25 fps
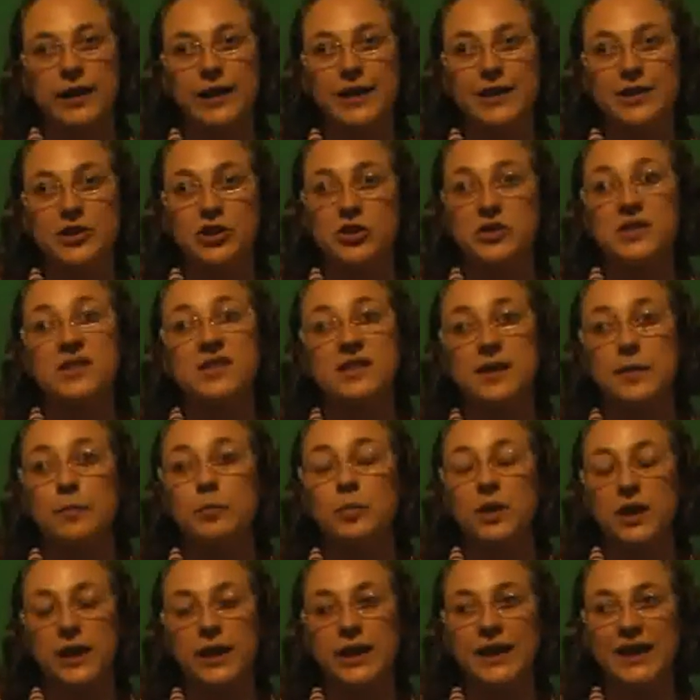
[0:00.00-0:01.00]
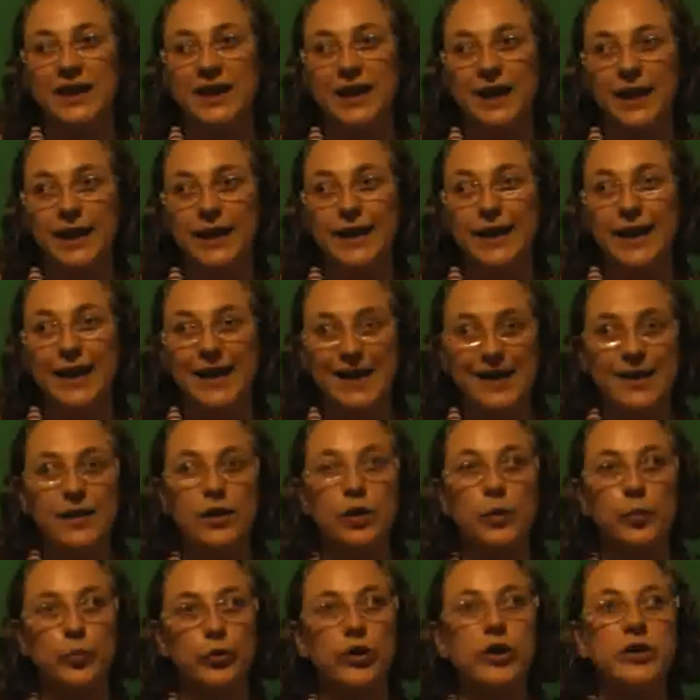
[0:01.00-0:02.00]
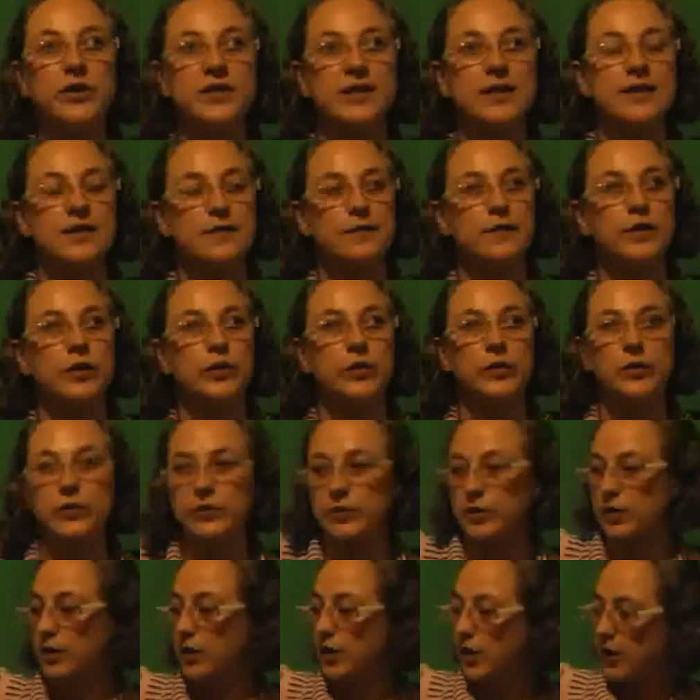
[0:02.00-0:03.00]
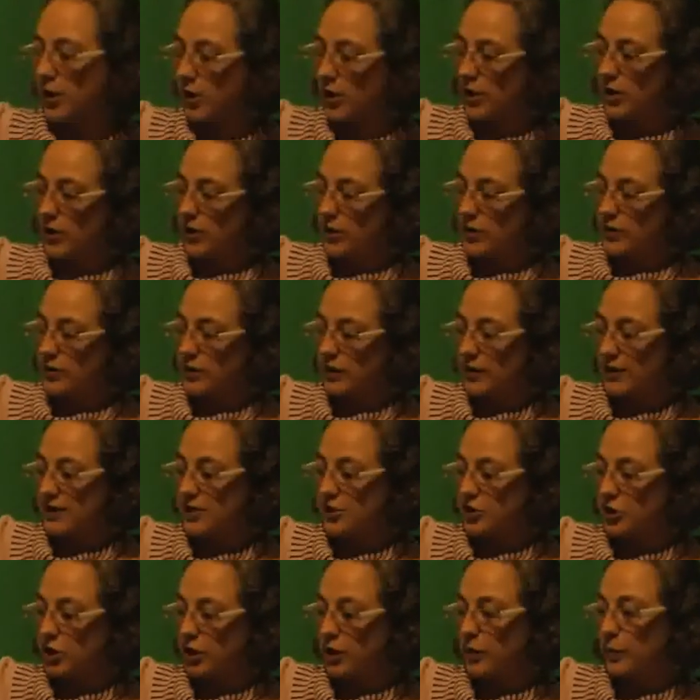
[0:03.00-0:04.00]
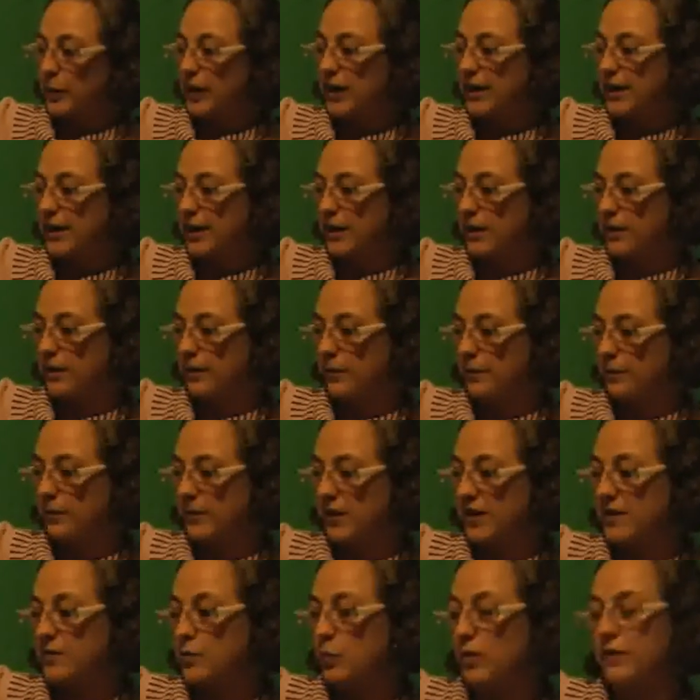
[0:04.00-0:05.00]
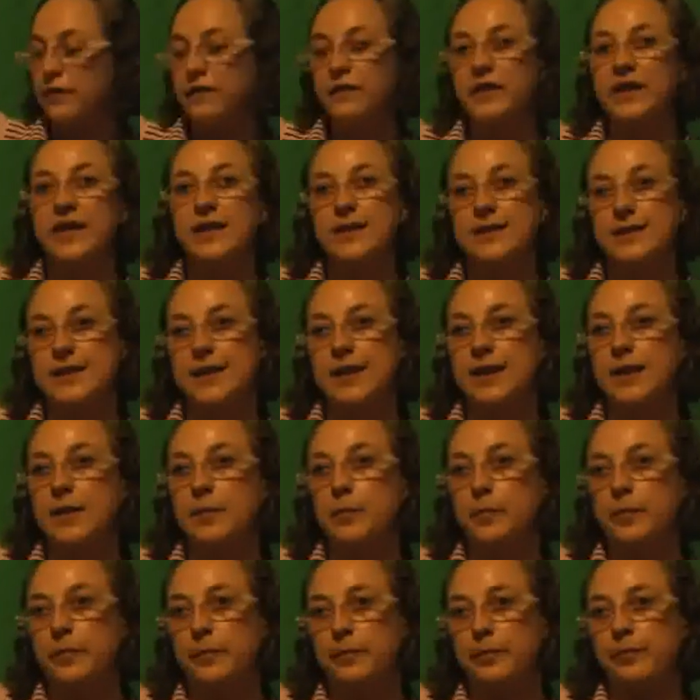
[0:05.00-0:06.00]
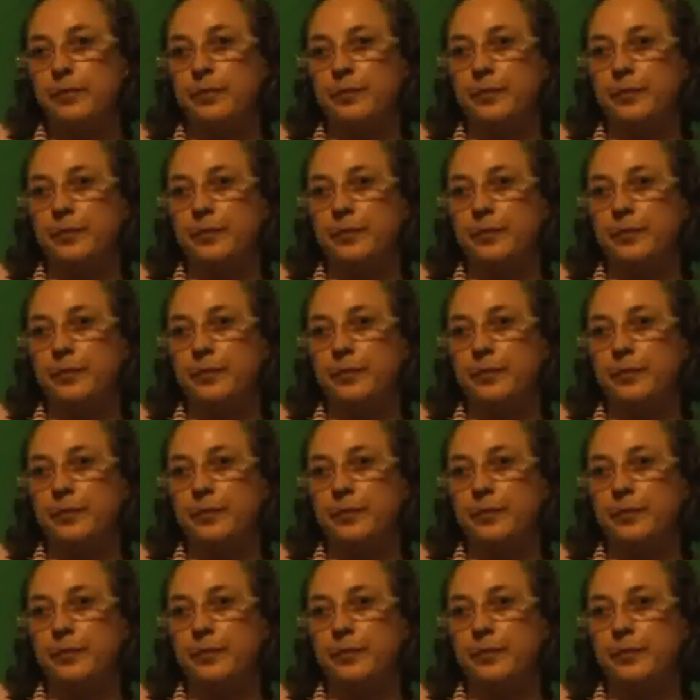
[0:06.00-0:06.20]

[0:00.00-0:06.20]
He just simply cannot process food. So this tube here is what feeds him.